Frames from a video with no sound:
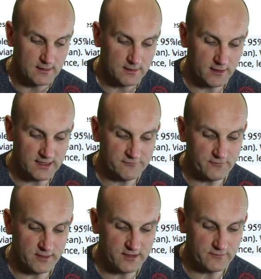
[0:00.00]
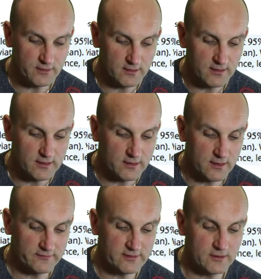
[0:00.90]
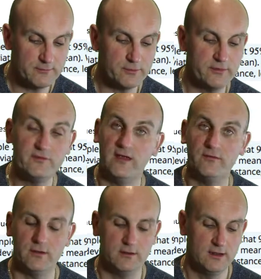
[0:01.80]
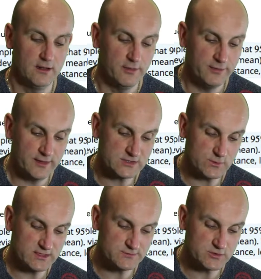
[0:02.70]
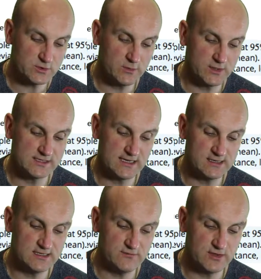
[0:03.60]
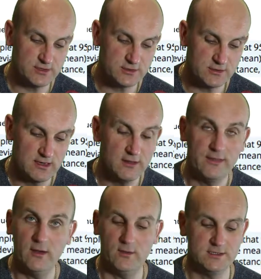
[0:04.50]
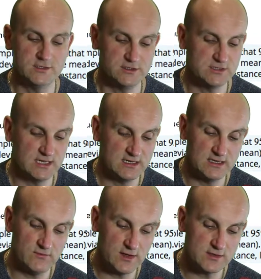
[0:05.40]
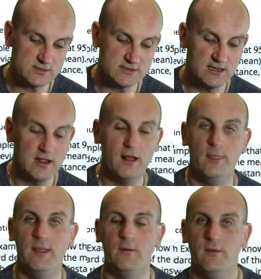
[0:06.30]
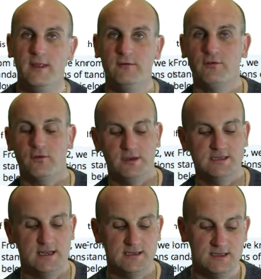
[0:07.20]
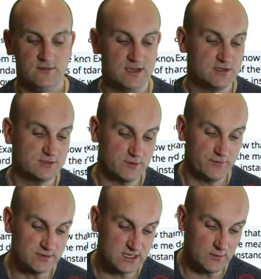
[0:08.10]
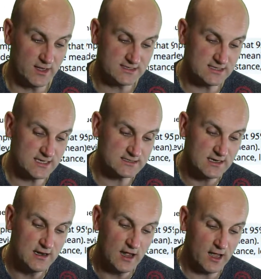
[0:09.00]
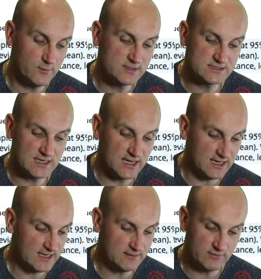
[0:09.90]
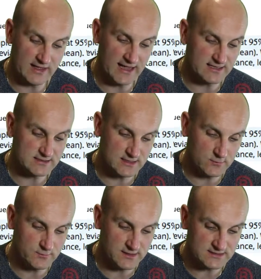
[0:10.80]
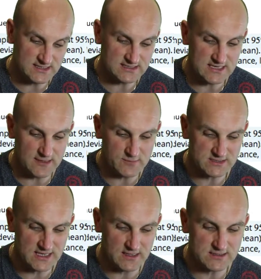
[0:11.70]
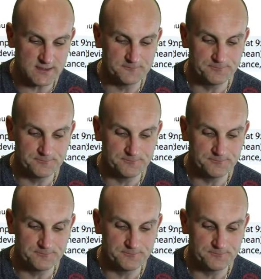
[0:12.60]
95, 99.7. This one is between one standard deviation, that one is two standard deviations, and that one there is three standard deviations. So if I was going to answer this, I would say that it would be 68%